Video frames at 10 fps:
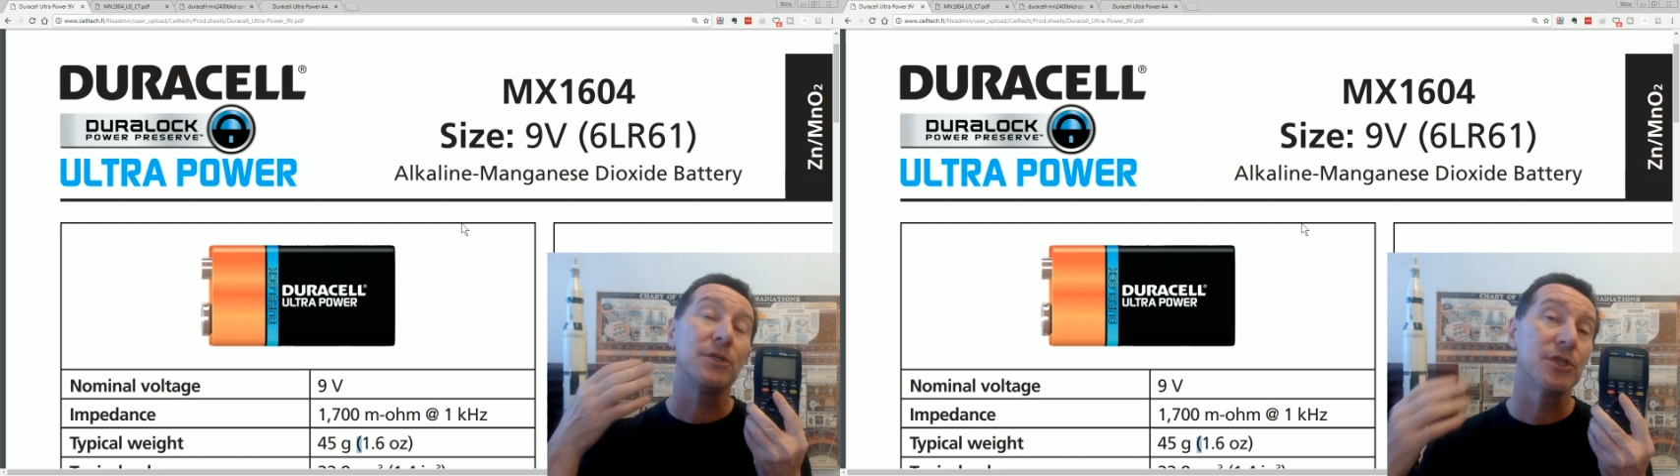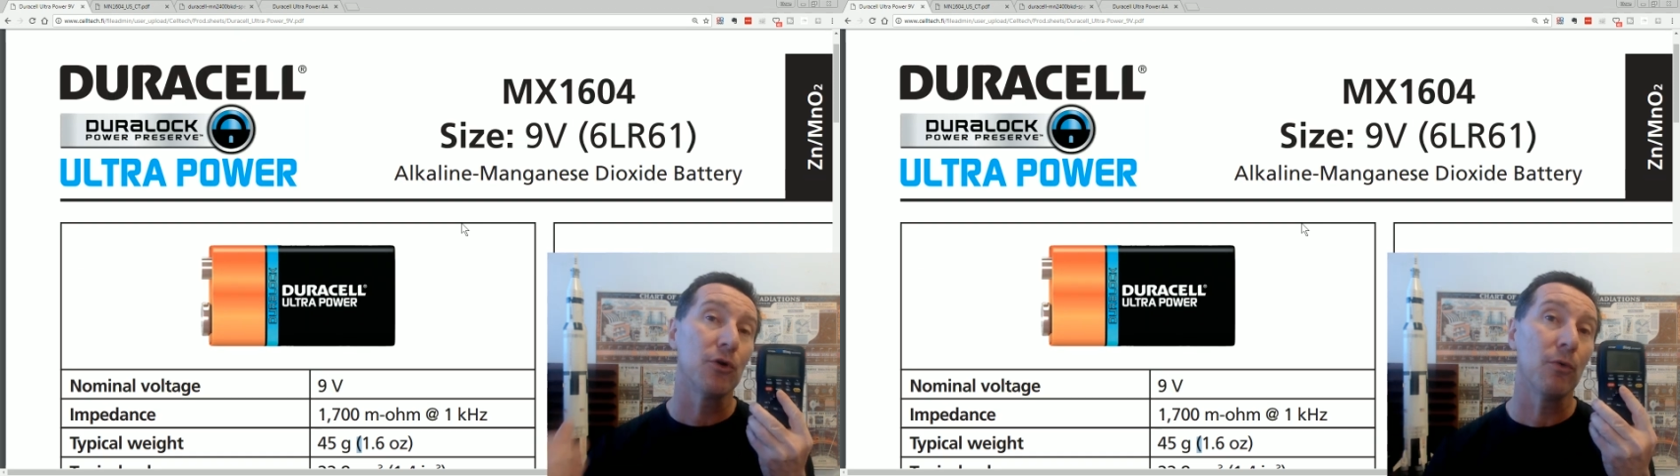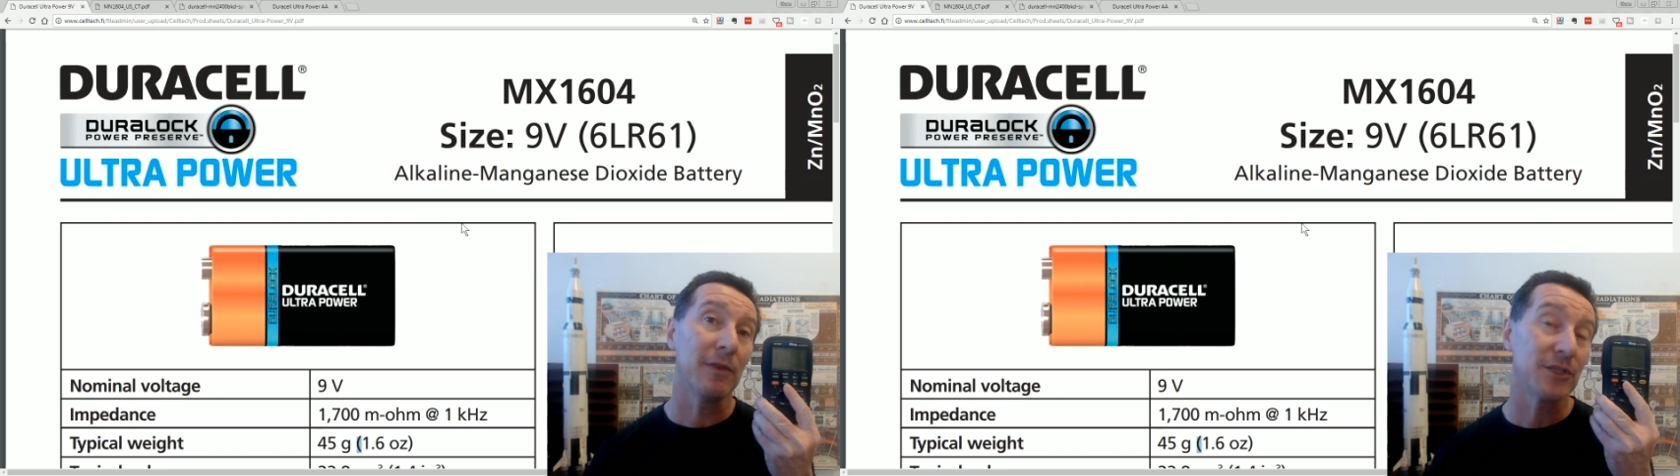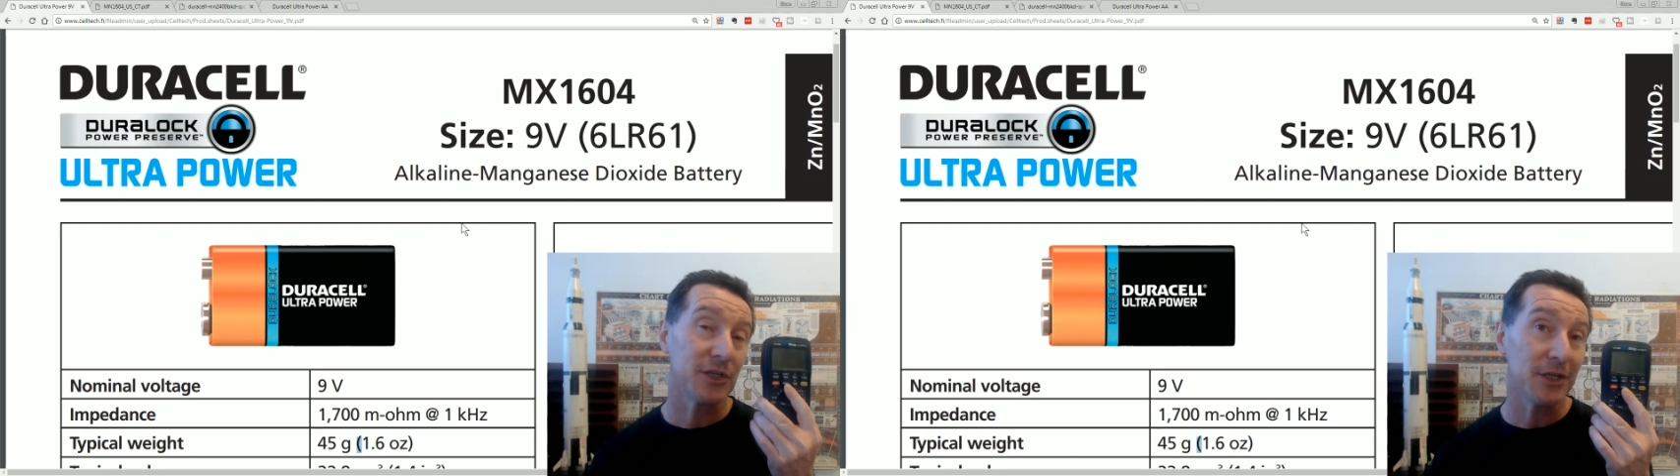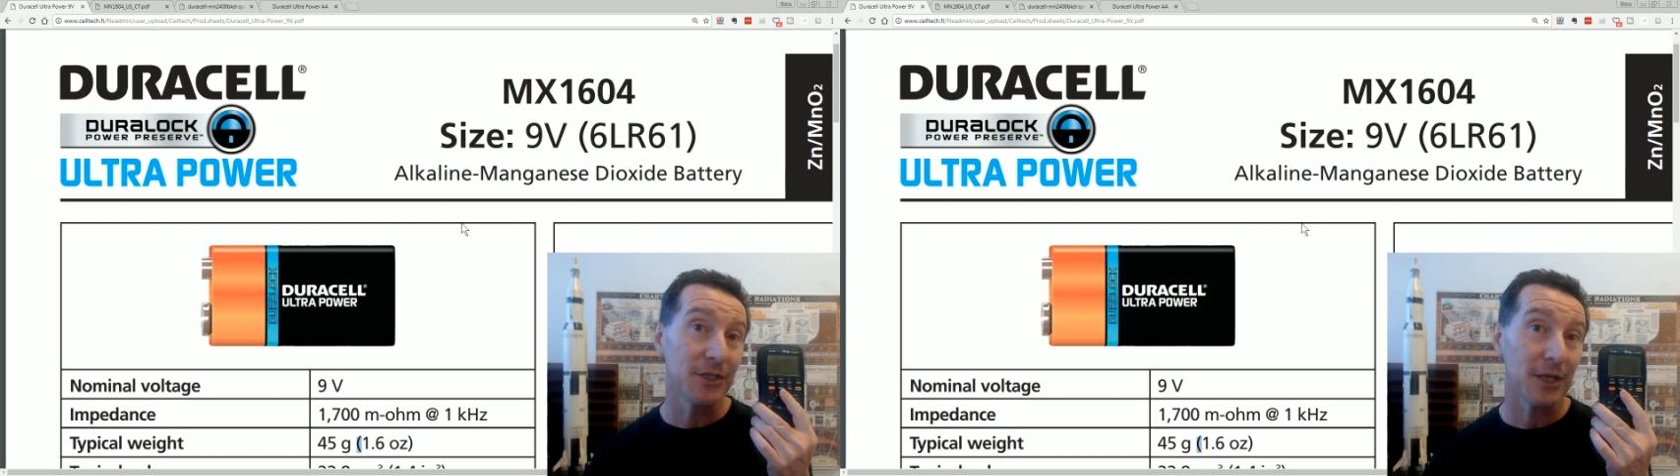There's
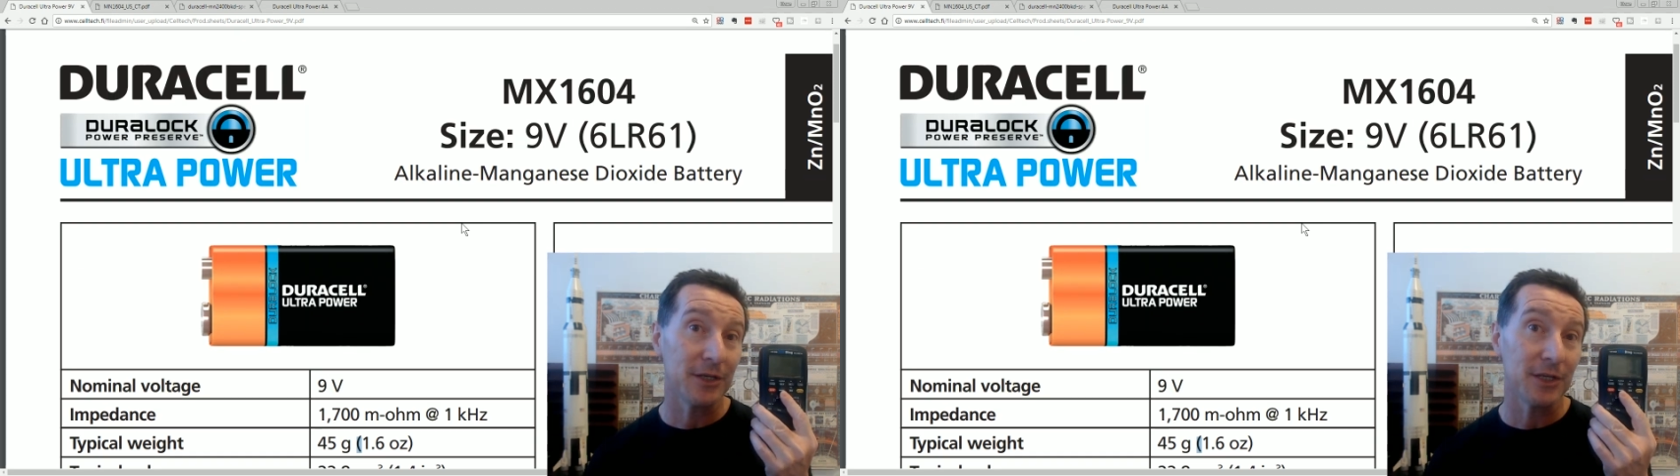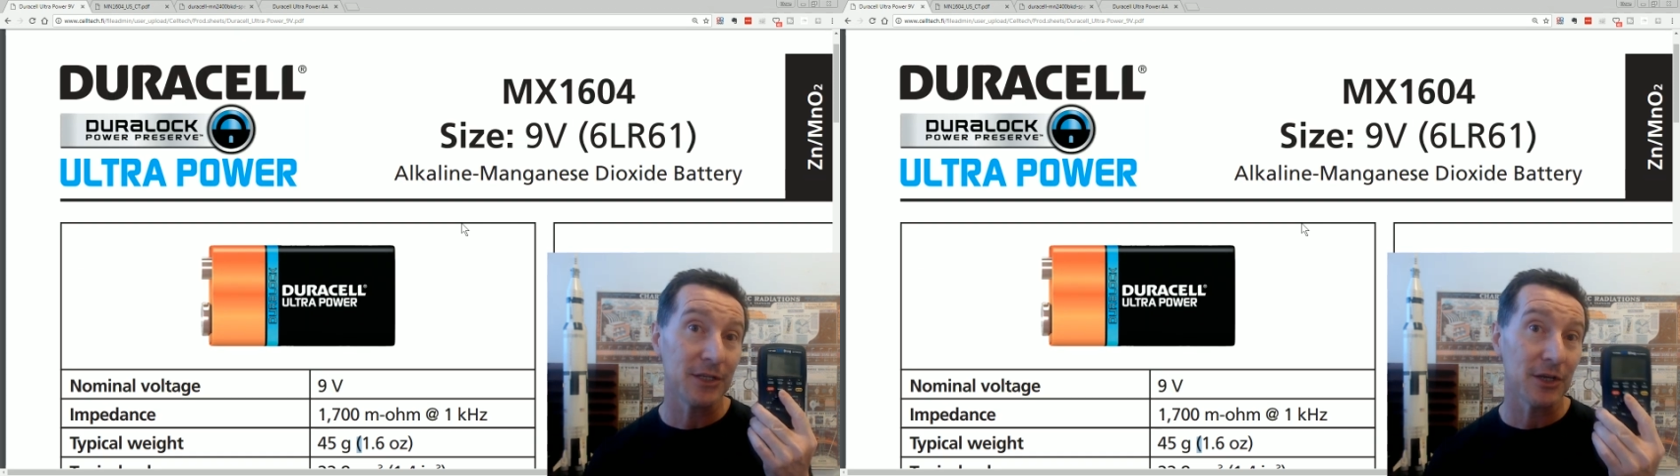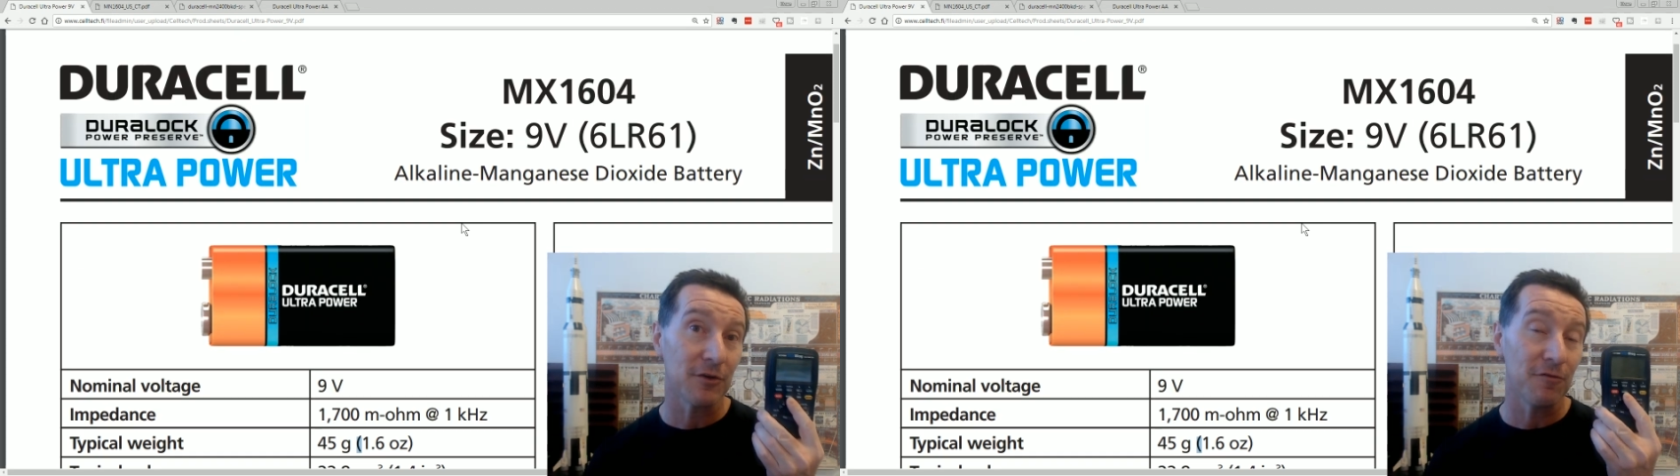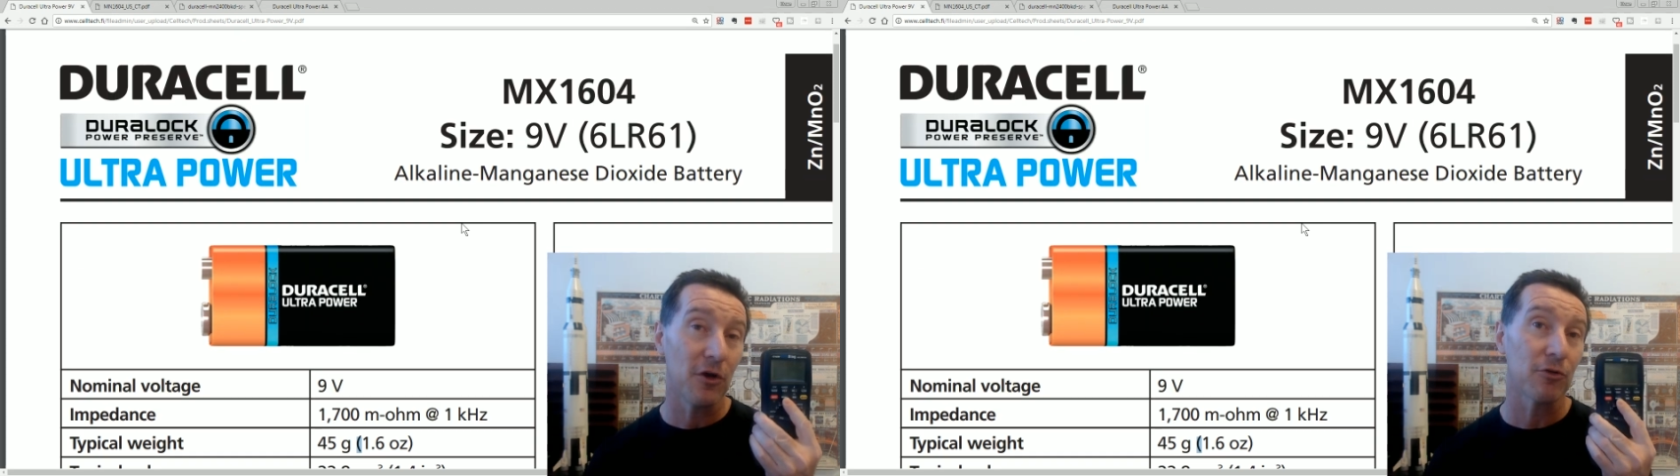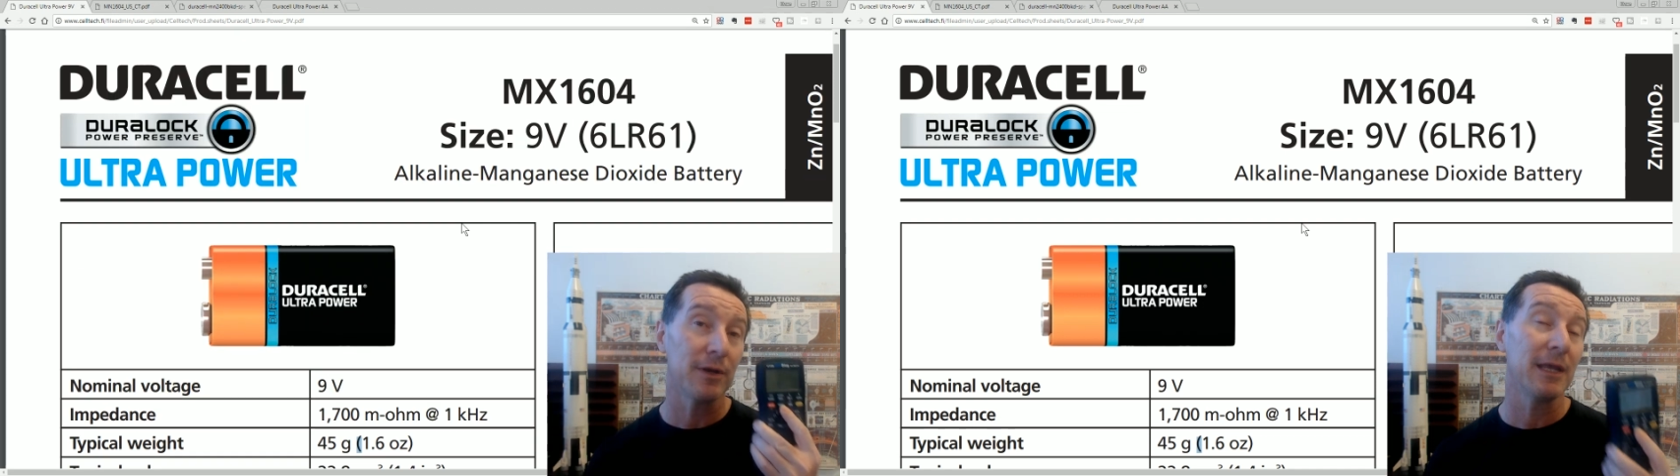a DC to DC
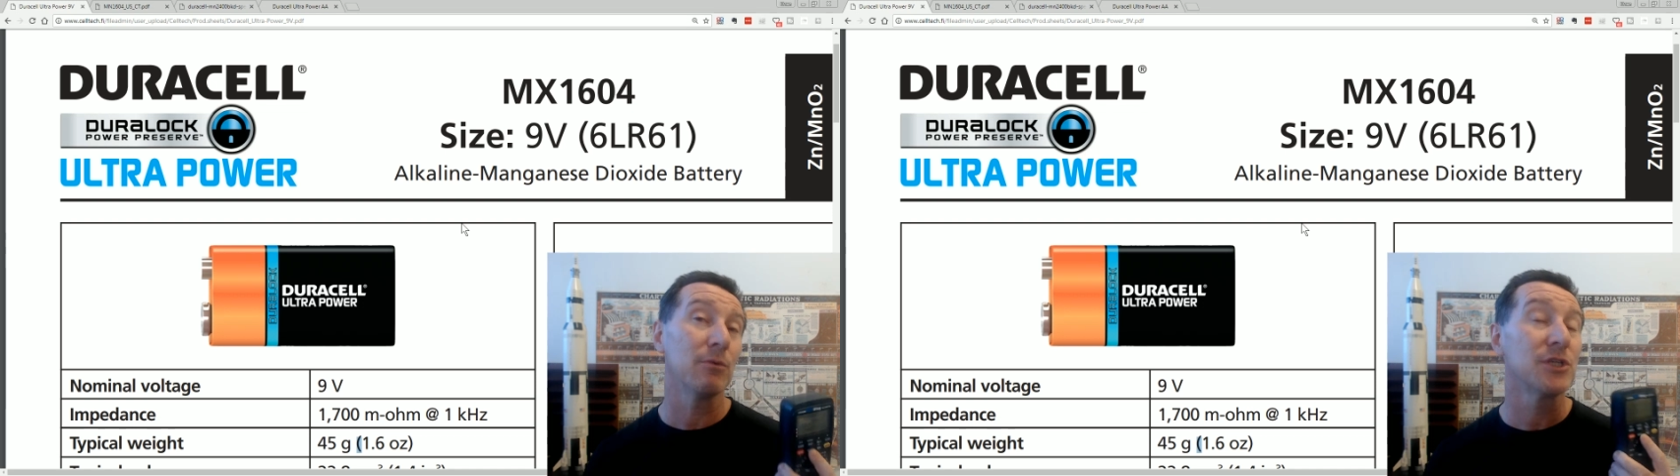converter in here.